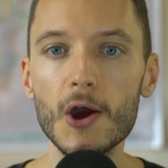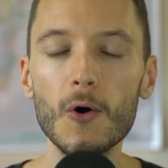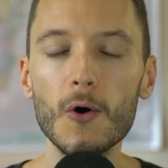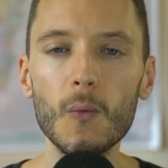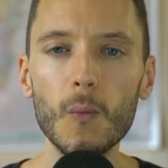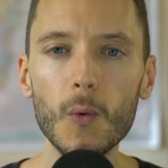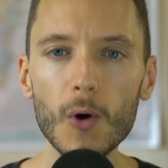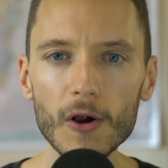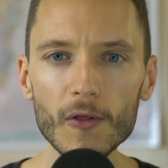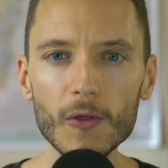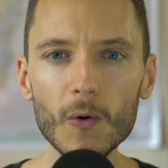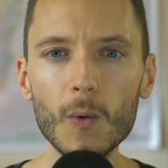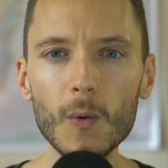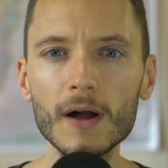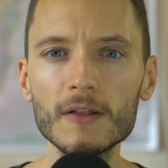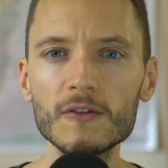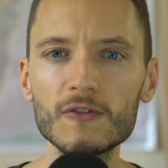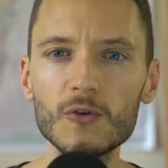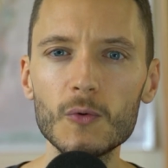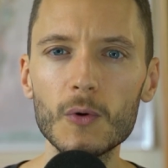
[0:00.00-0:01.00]
we're the
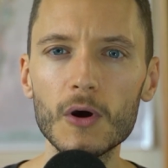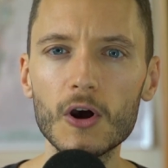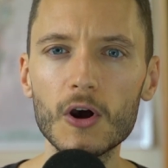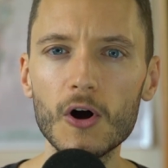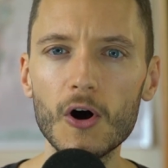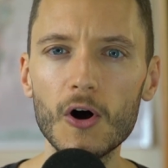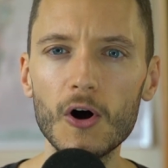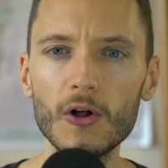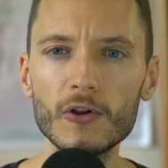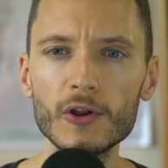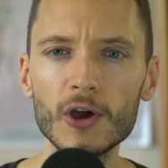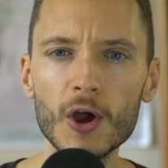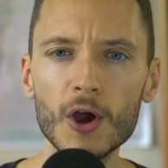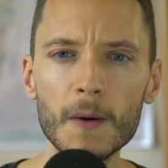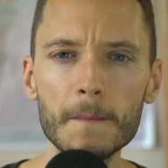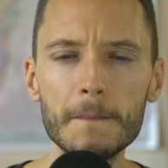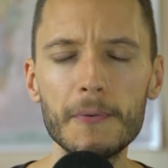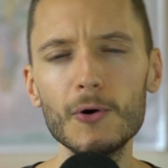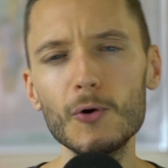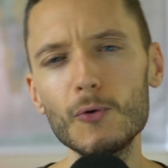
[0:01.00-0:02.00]
ones who are called
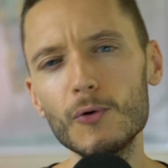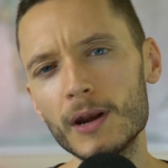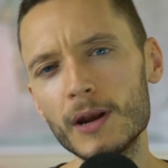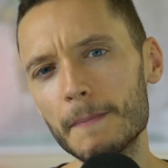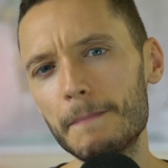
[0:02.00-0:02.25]
Putin